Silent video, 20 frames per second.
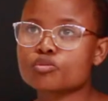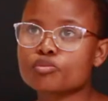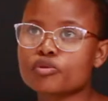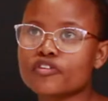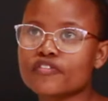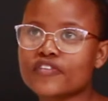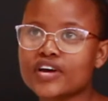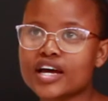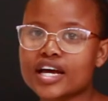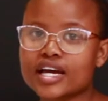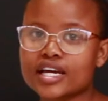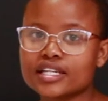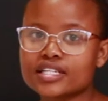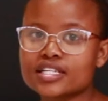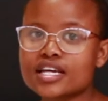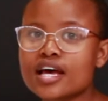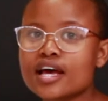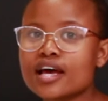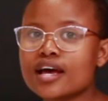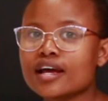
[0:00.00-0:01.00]
to provide
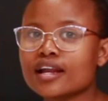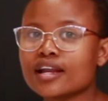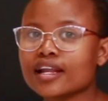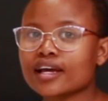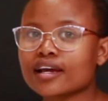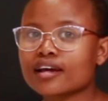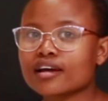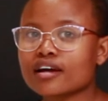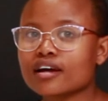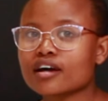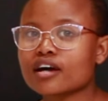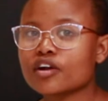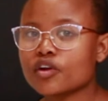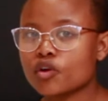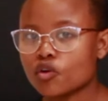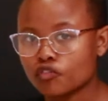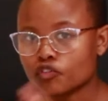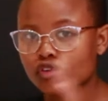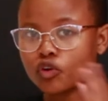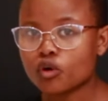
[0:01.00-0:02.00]
like an
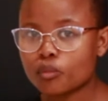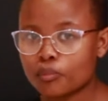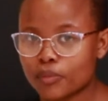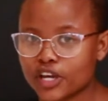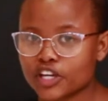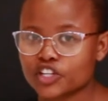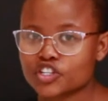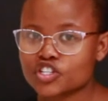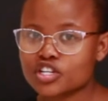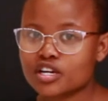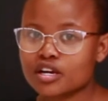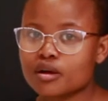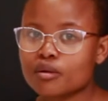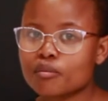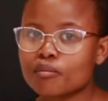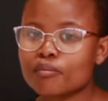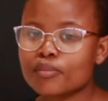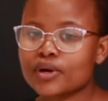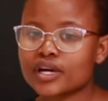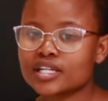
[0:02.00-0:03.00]
overall picture,
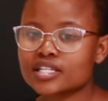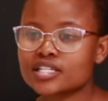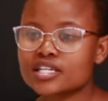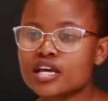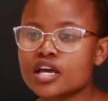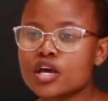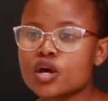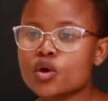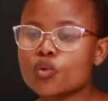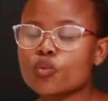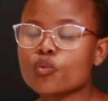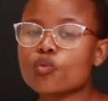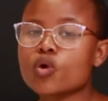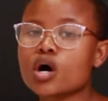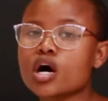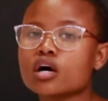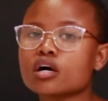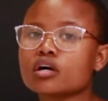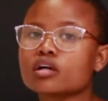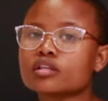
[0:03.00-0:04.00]
but
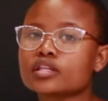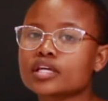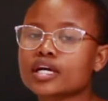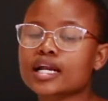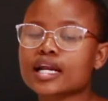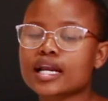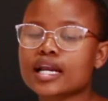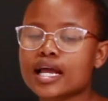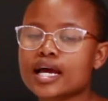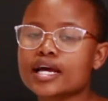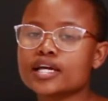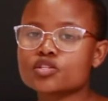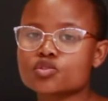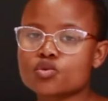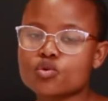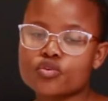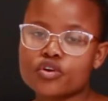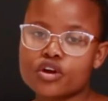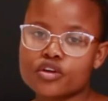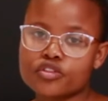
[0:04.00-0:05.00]
while the client,
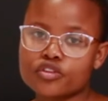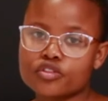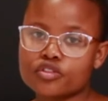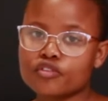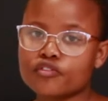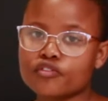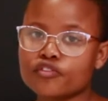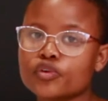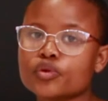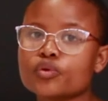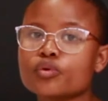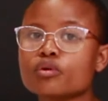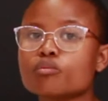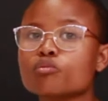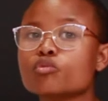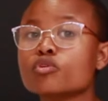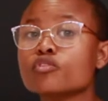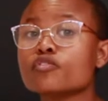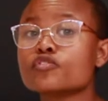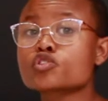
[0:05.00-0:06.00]
or rather the viewer,
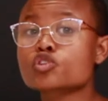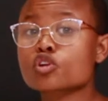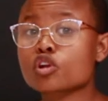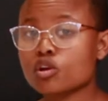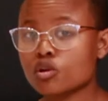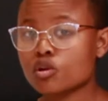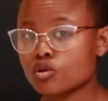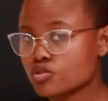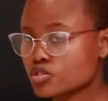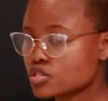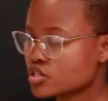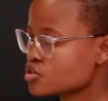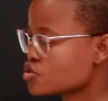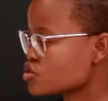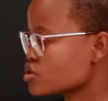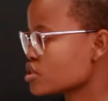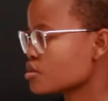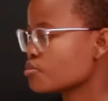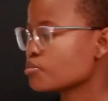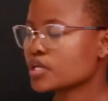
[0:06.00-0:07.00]
moves closer to
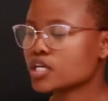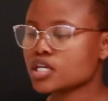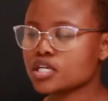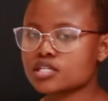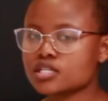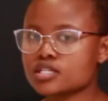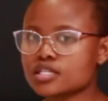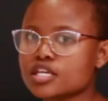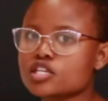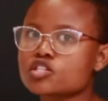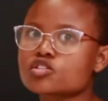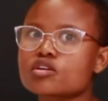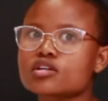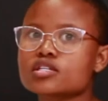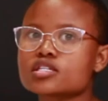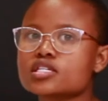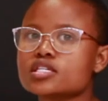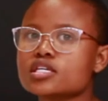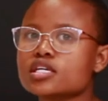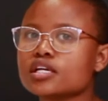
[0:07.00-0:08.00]
the piece, they start
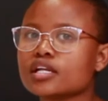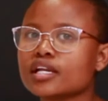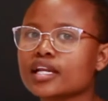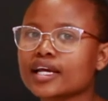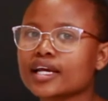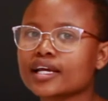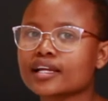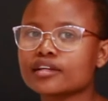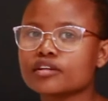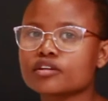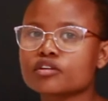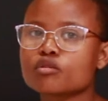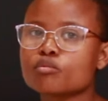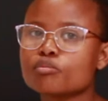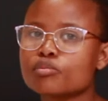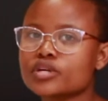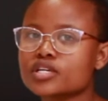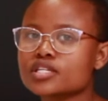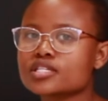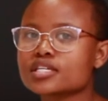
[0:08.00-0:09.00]
seeing like little
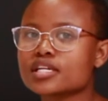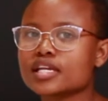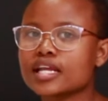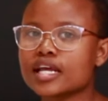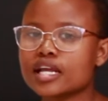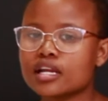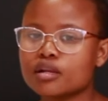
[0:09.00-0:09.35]
bits and